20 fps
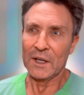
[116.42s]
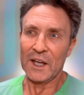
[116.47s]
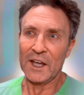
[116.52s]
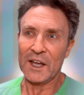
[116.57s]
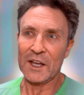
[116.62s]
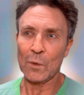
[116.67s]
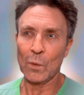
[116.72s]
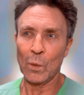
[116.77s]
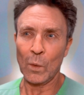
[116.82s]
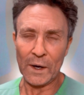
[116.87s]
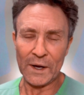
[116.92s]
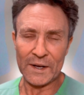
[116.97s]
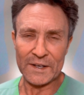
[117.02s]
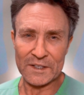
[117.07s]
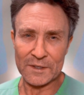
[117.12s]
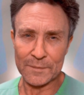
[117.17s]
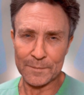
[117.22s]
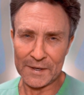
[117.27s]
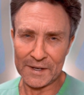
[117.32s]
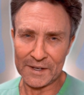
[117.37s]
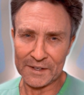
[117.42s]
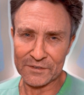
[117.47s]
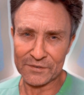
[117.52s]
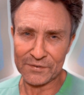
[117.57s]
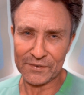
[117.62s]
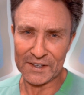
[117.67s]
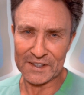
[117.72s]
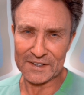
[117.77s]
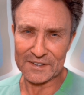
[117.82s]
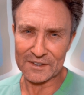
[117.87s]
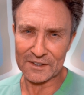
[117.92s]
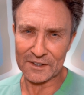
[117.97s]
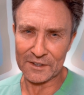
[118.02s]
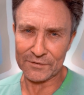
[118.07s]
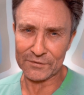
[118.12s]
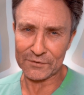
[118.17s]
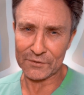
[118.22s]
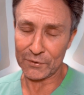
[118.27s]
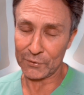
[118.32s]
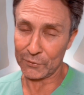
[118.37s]
a Weissmass
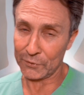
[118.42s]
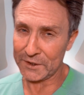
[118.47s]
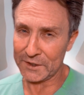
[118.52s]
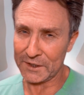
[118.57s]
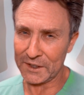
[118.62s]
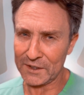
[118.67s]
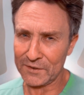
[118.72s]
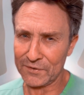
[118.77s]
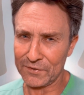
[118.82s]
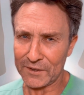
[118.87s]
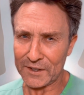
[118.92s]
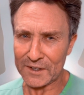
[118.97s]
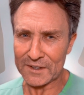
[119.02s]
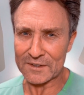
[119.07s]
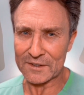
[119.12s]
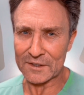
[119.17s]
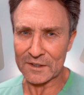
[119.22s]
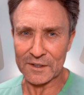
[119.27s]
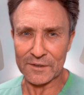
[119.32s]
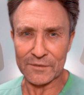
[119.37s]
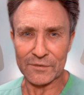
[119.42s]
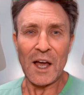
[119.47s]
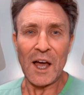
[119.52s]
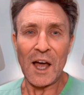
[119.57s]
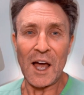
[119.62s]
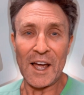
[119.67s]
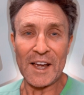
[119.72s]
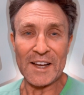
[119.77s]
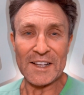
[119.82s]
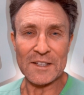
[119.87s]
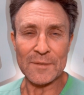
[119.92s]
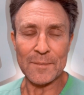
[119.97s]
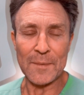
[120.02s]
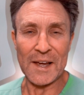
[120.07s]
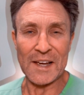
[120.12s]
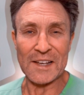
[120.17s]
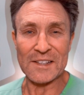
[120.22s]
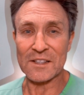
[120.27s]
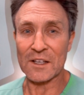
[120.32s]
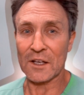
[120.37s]
facelift, 3D facelift, high
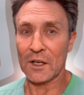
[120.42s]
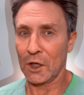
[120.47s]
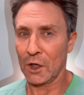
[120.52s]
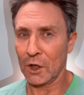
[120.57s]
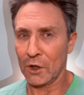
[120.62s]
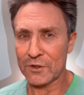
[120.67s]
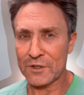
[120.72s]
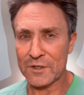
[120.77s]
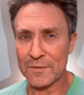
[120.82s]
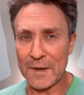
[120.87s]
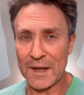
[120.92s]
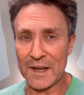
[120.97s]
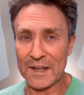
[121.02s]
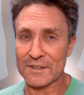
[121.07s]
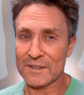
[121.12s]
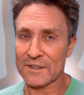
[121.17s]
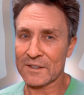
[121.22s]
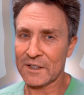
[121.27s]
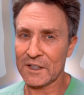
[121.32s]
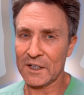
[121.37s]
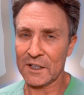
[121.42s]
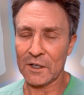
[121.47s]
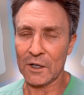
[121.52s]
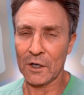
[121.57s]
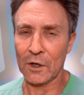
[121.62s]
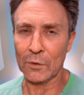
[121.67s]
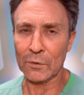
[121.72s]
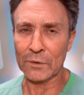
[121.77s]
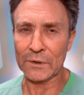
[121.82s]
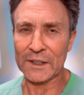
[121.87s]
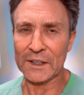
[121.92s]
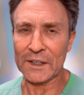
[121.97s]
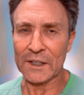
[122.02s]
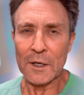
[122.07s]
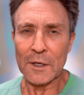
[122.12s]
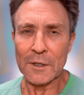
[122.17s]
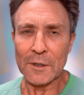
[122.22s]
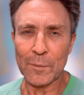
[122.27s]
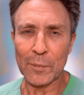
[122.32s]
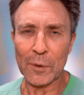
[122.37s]
smash, low smash, skin only,
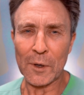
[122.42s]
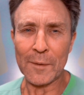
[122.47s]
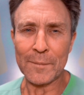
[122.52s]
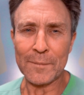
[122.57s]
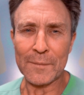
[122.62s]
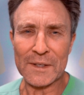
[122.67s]
the problem